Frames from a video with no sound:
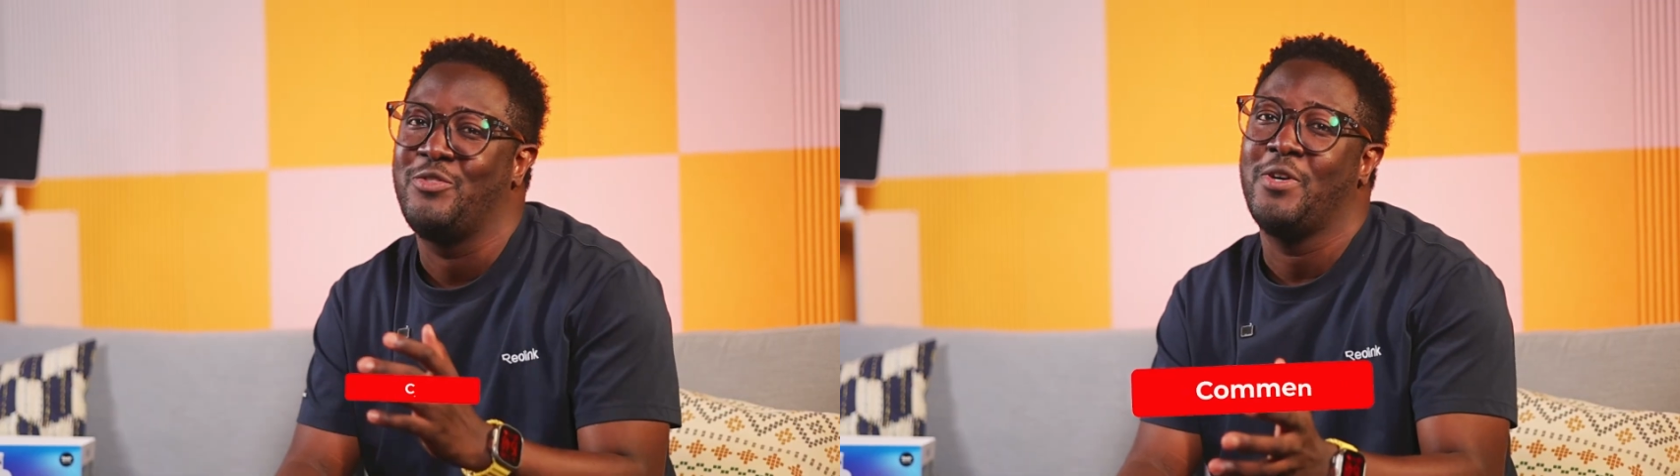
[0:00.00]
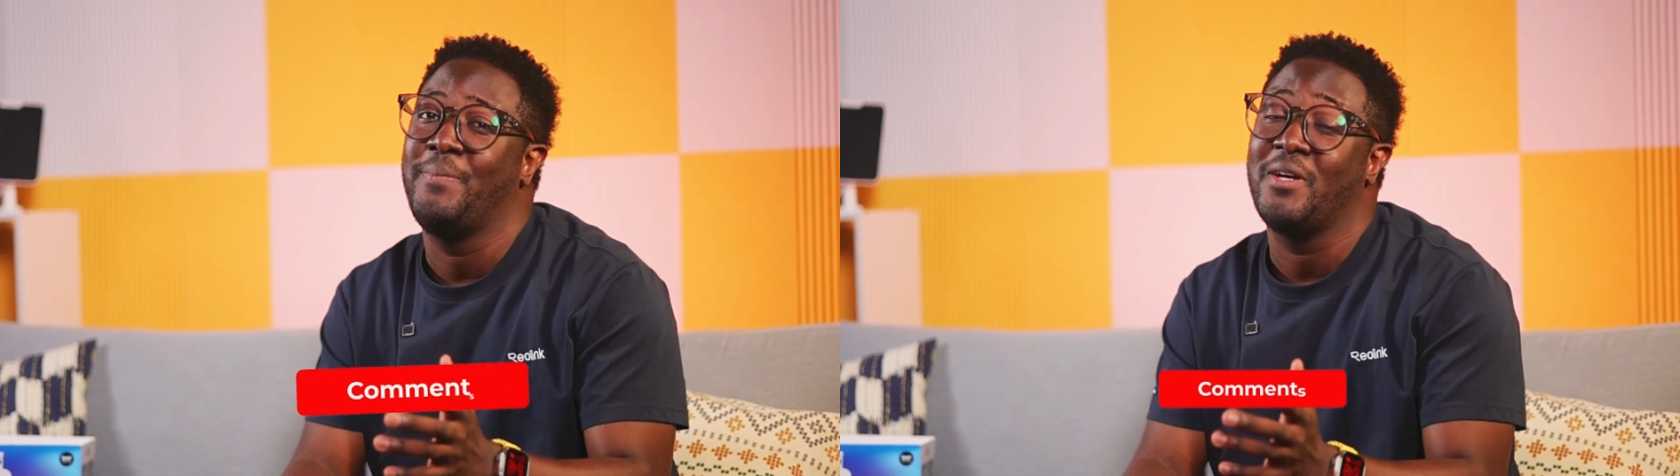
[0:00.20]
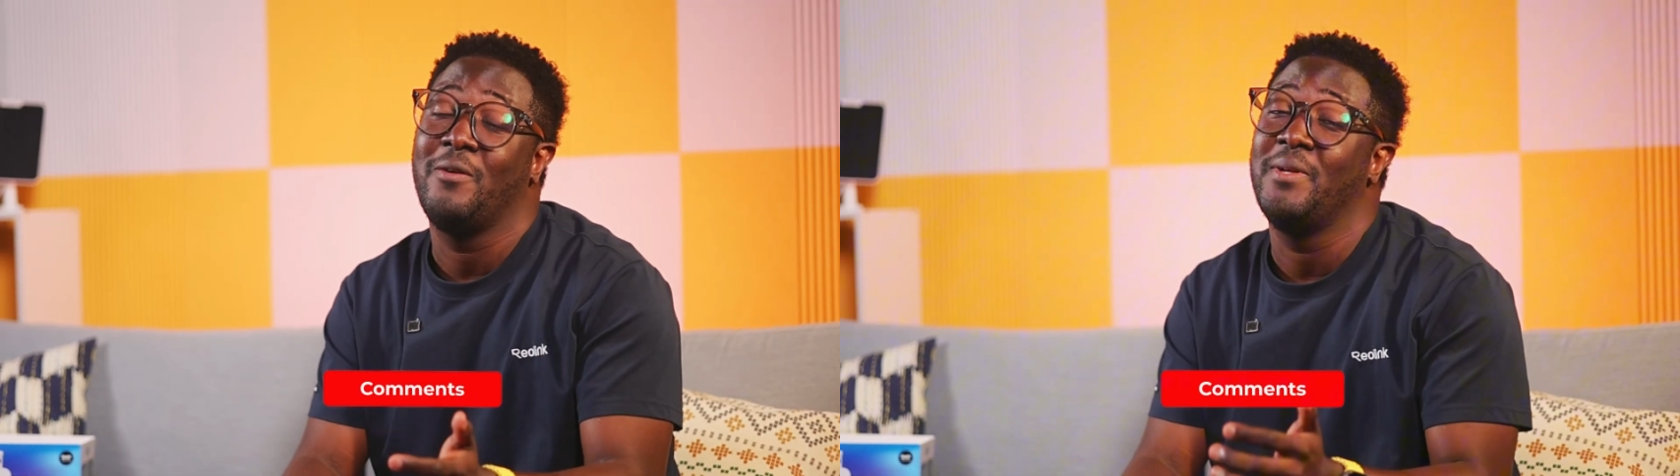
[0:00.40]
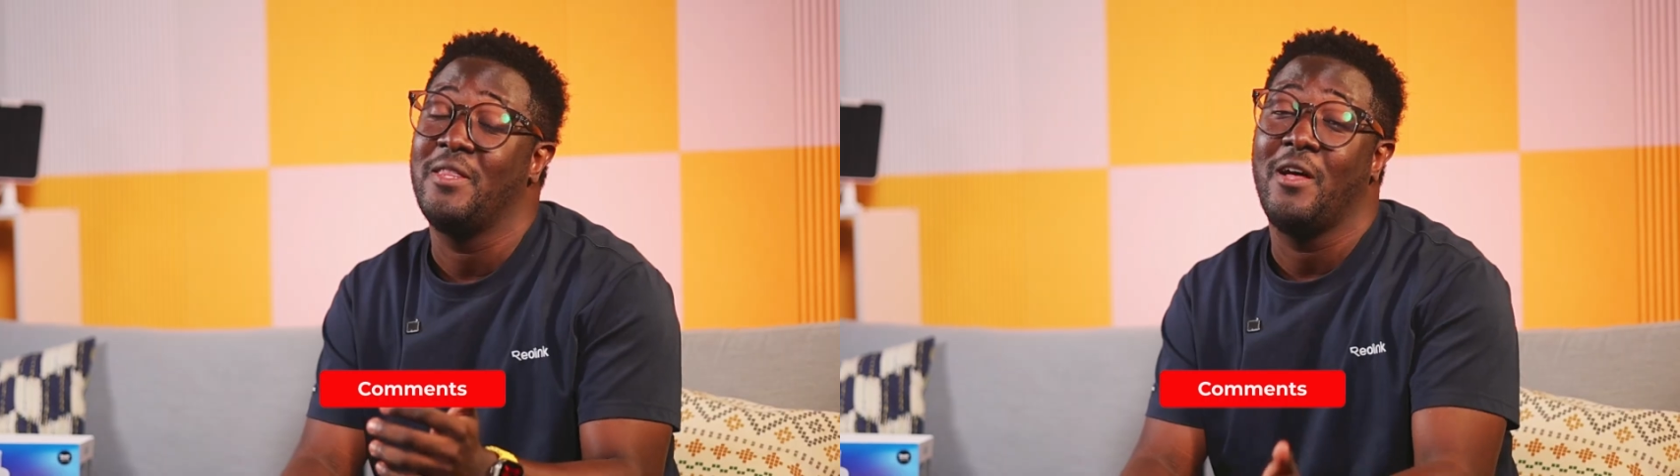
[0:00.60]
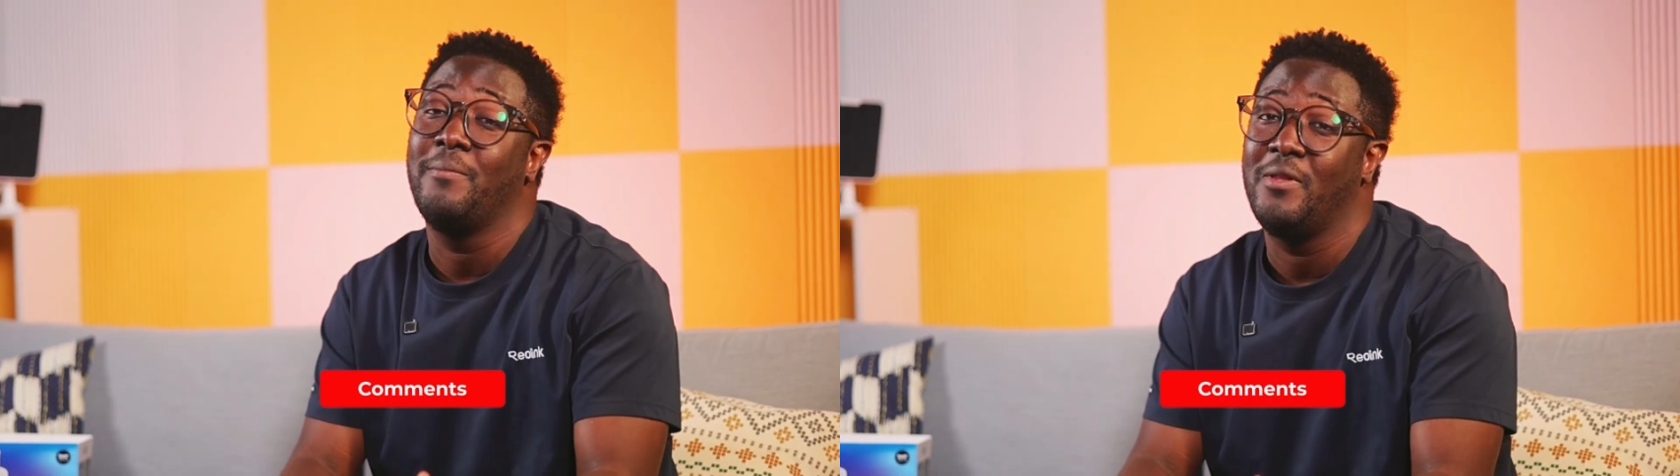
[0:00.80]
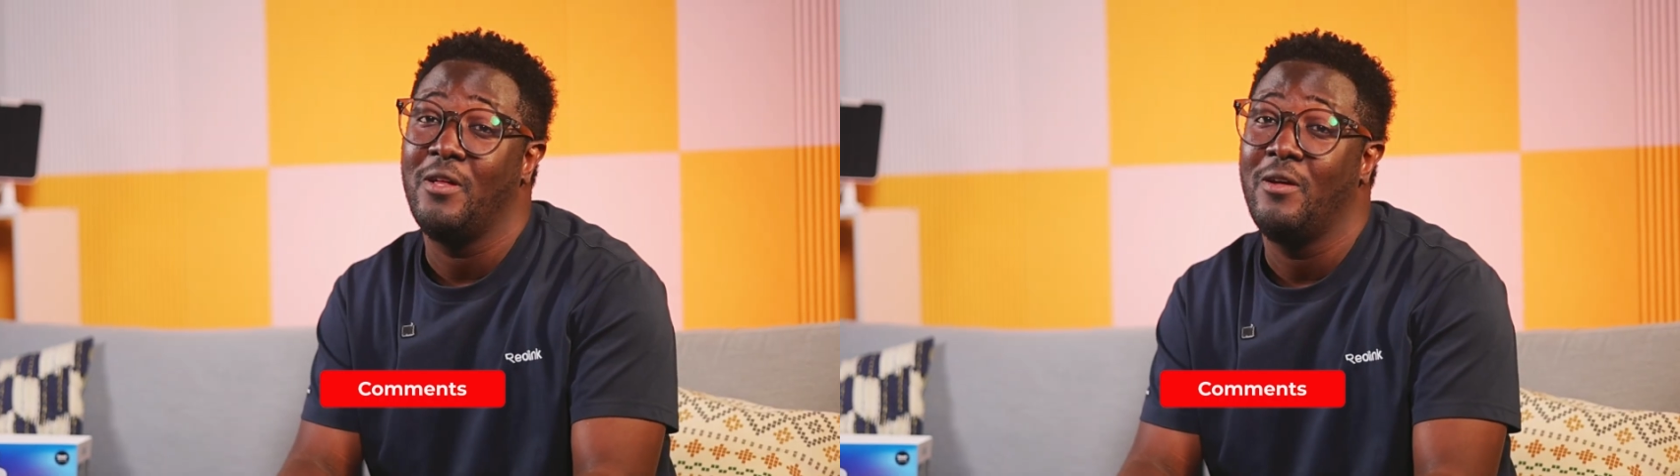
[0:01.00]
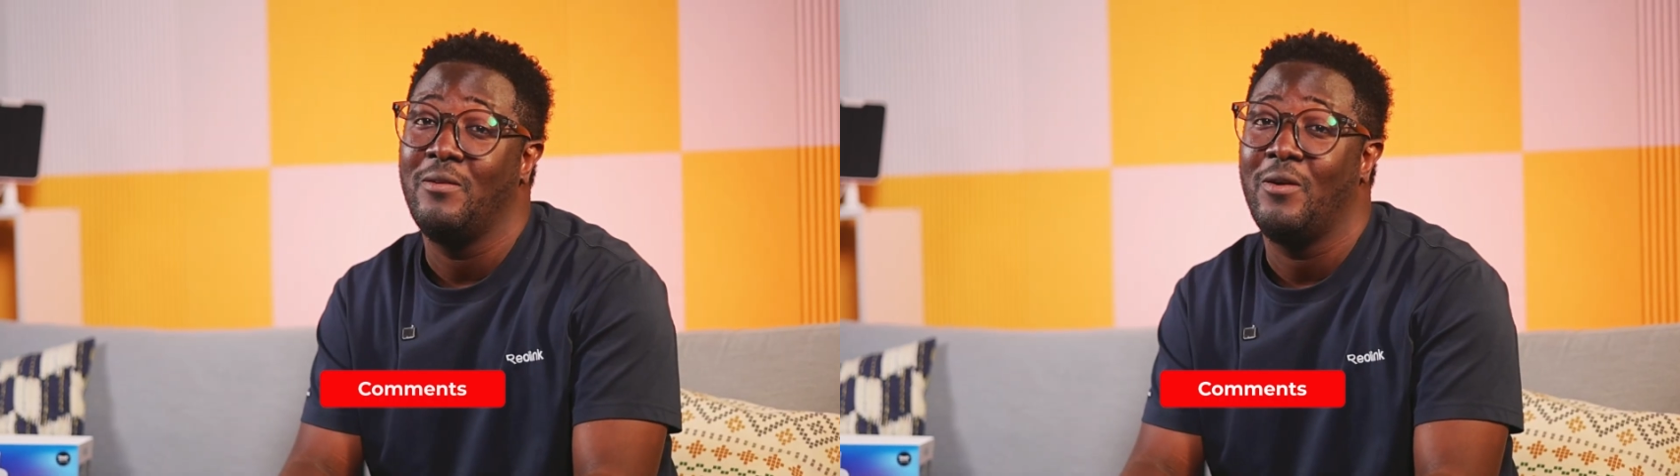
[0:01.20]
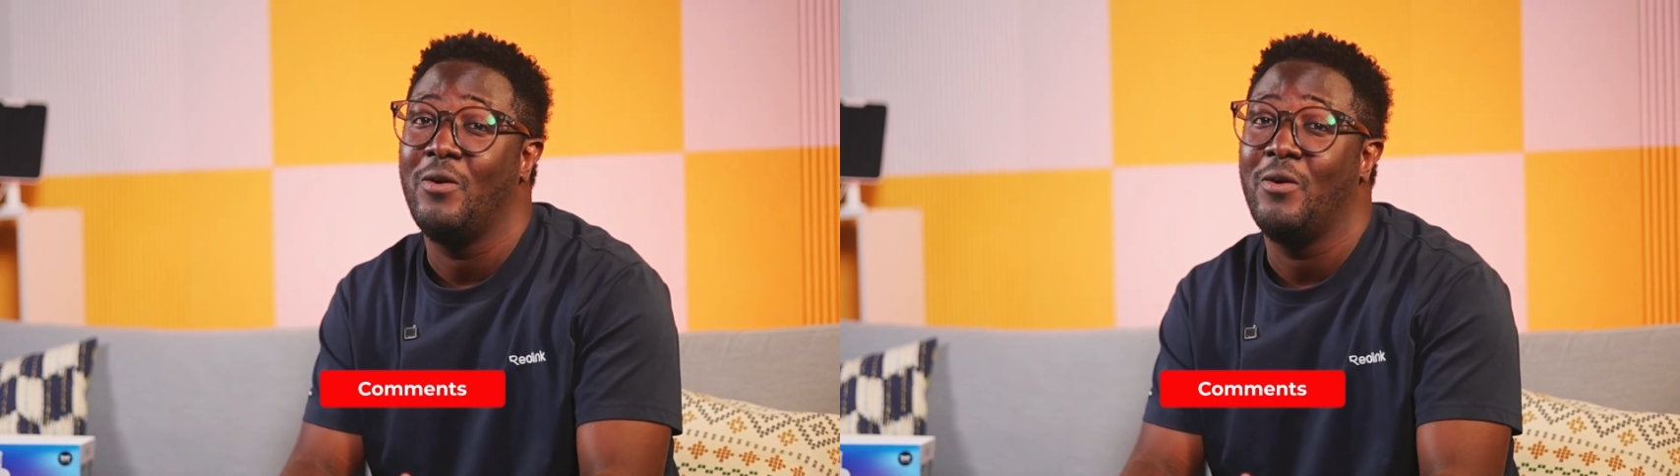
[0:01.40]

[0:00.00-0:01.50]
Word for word: and drop a comment down below